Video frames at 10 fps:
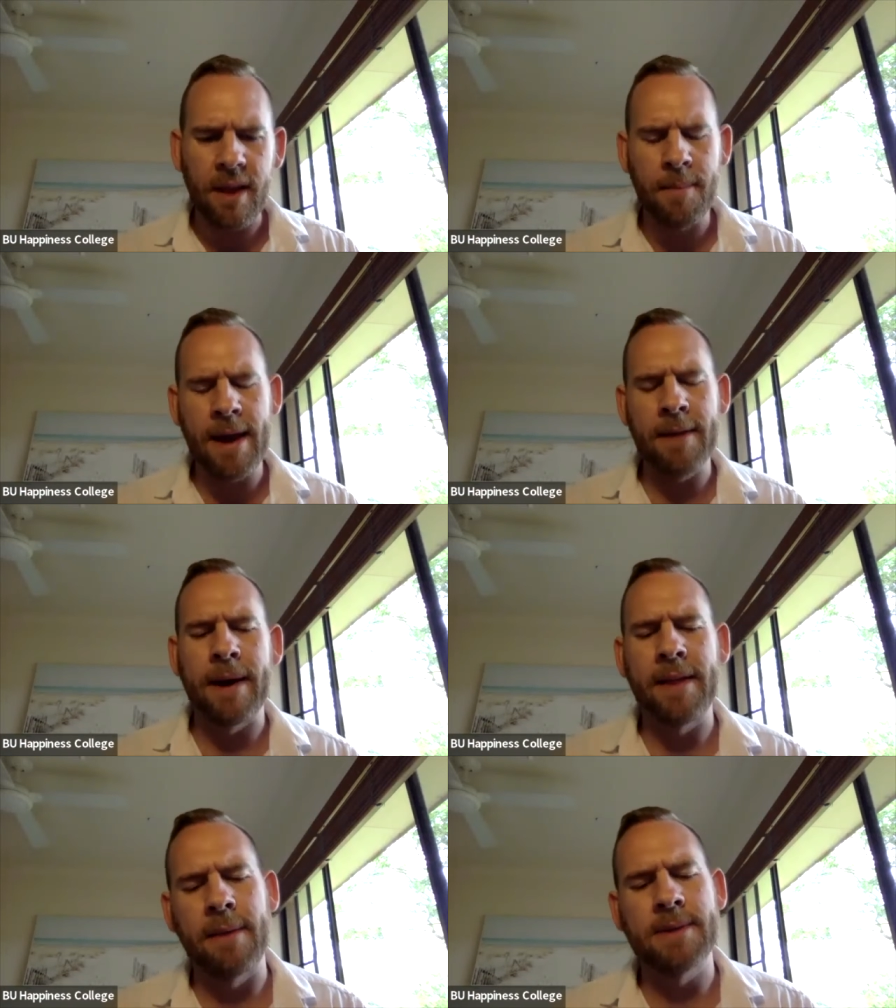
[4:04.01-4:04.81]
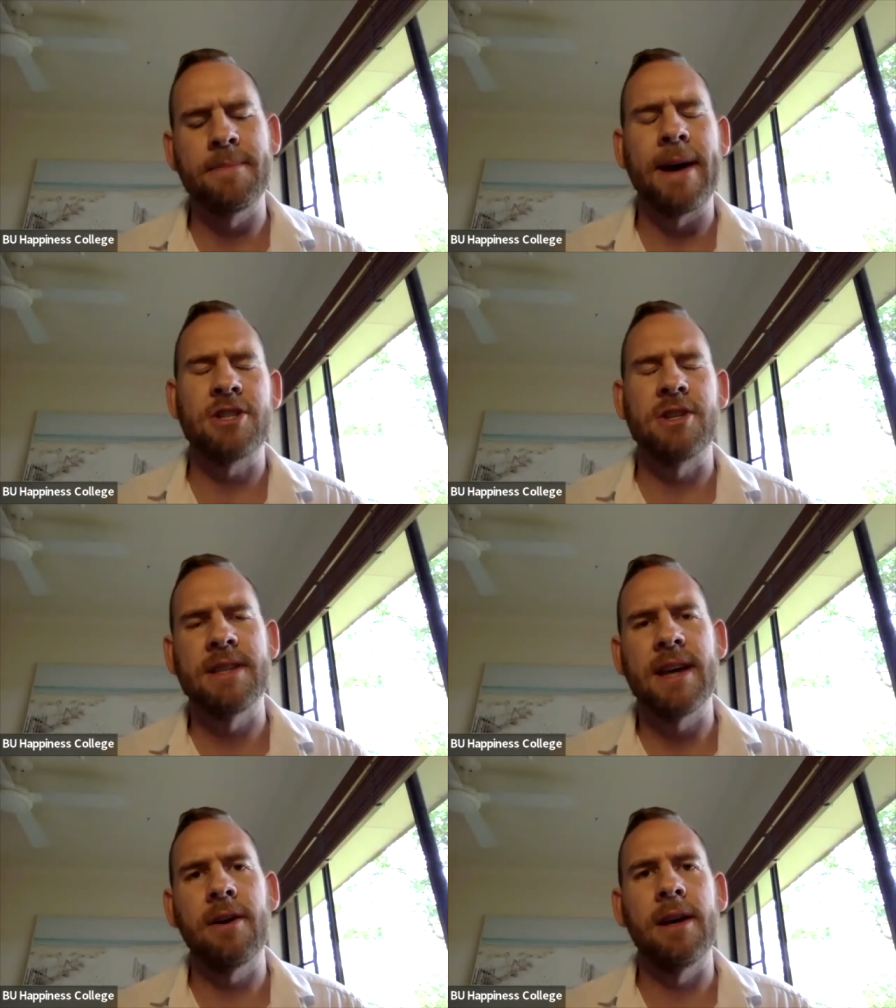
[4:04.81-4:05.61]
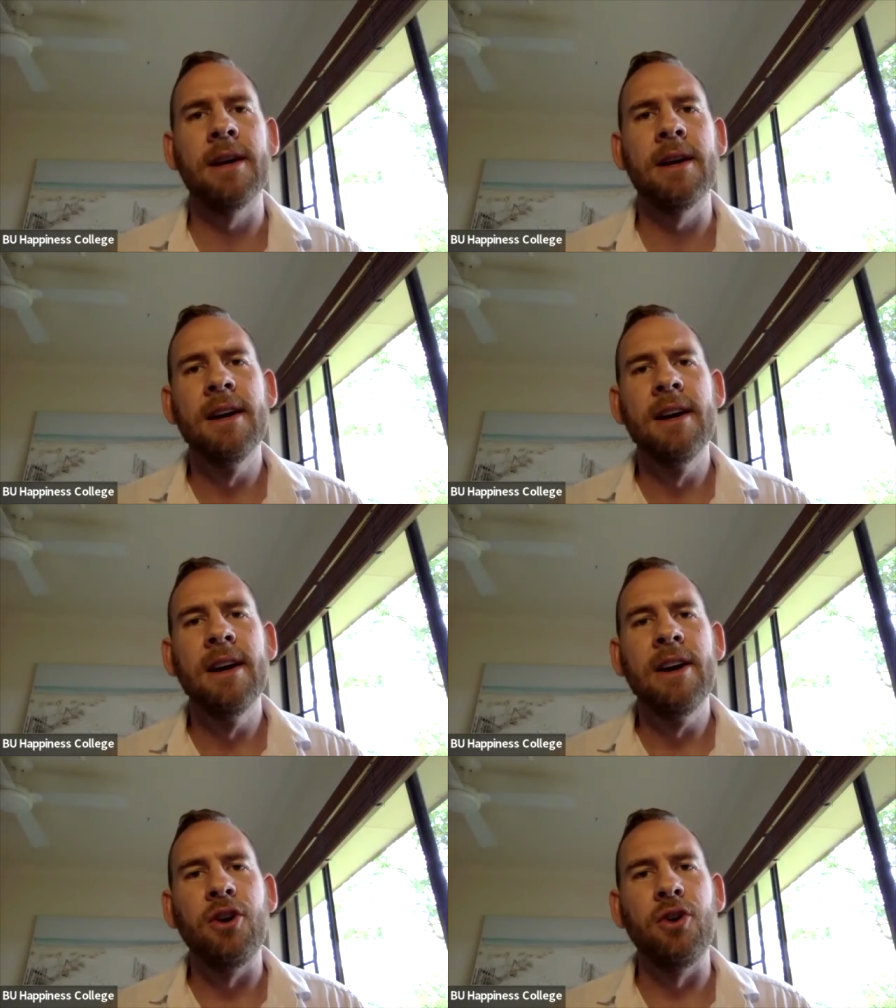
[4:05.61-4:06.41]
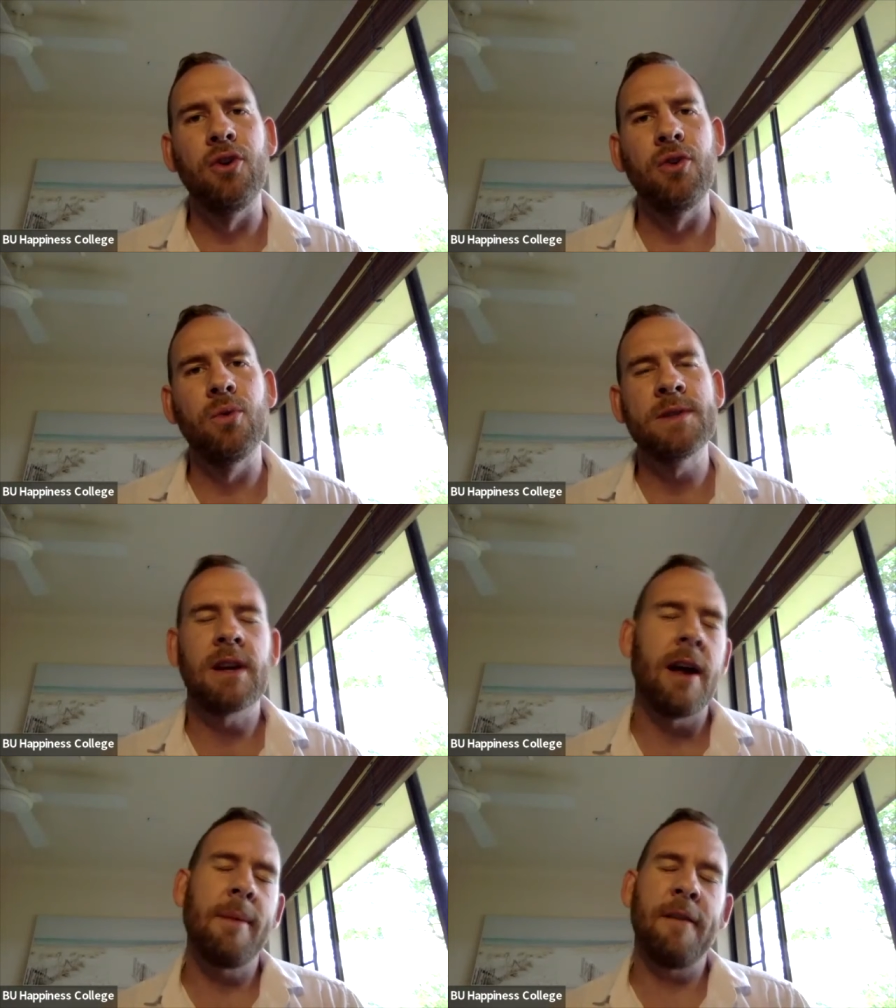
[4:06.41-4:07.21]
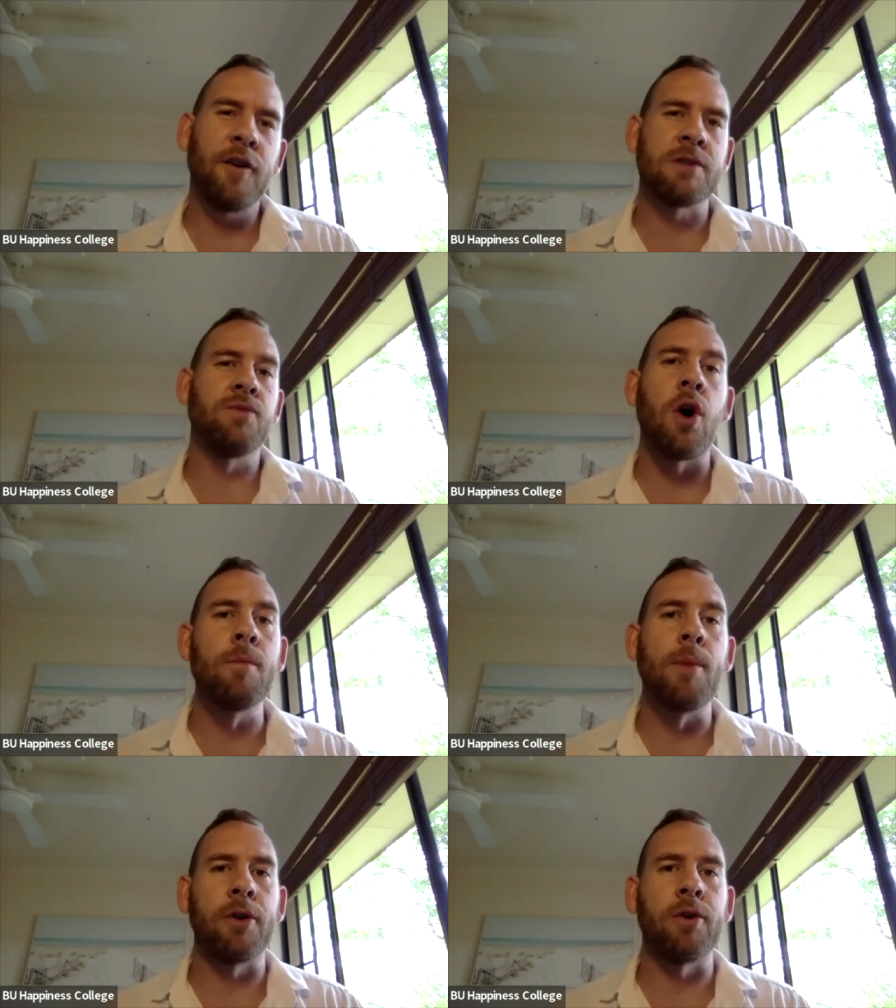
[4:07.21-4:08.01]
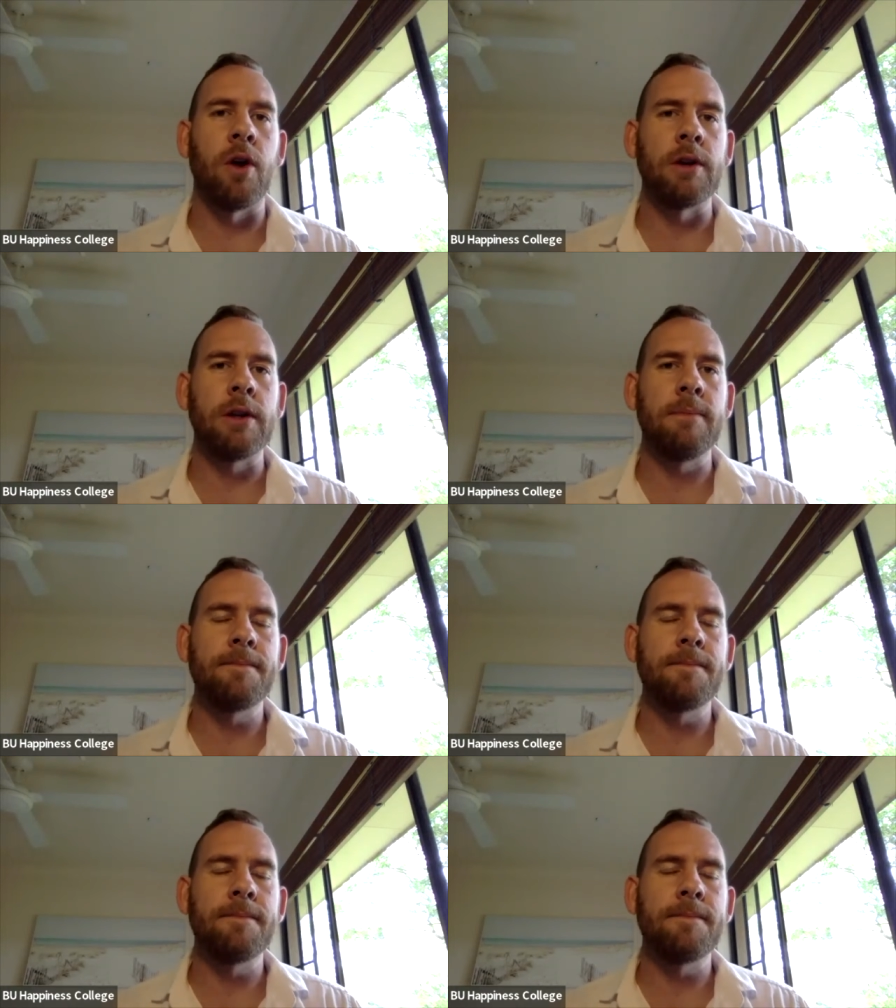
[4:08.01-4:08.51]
a man by the name of Sebastian Terry, who was kind of my first role model on